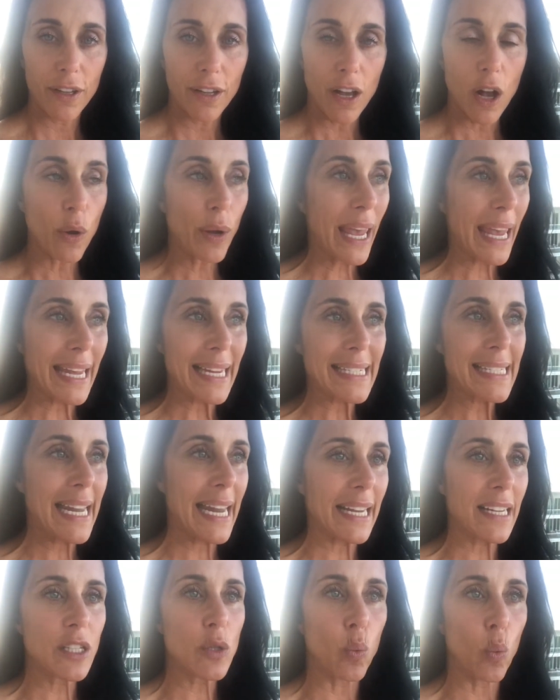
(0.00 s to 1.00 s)
Okay, it
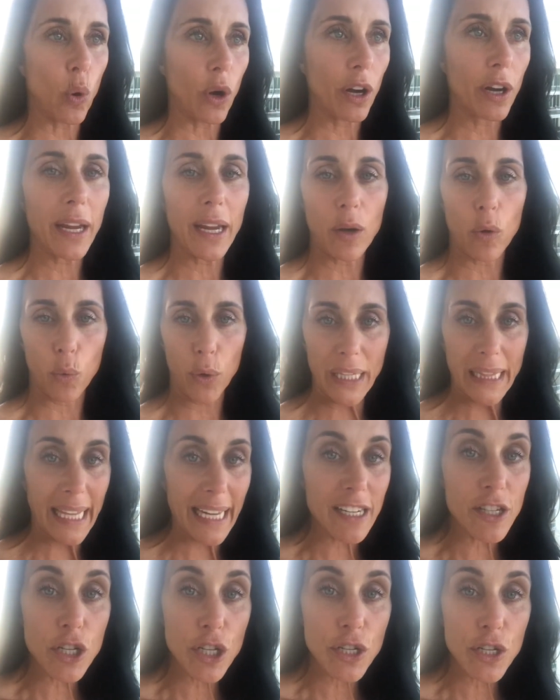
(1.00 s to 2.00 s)
takes work in a
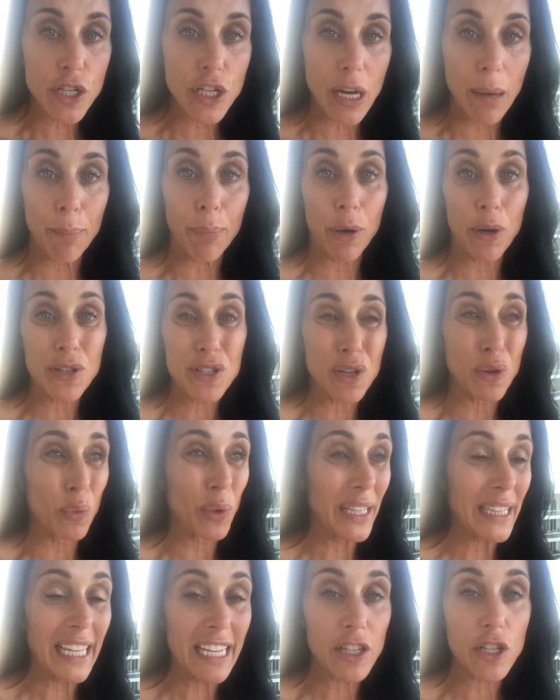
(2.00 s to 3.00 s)
relationship, personal
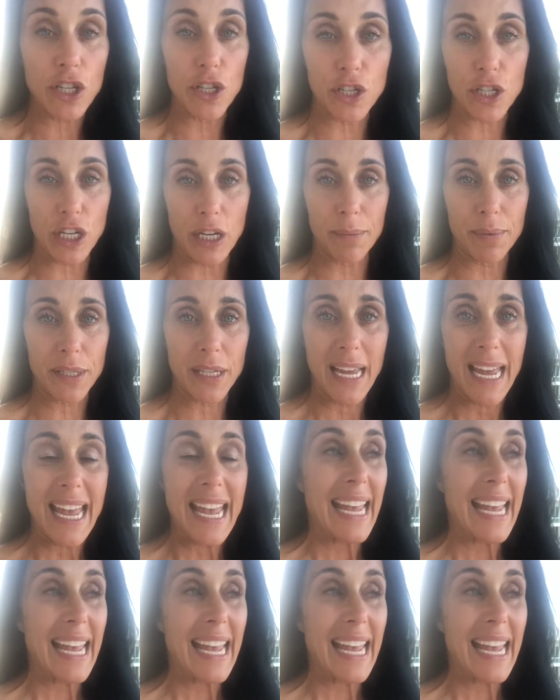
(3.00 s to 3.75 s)
relationships.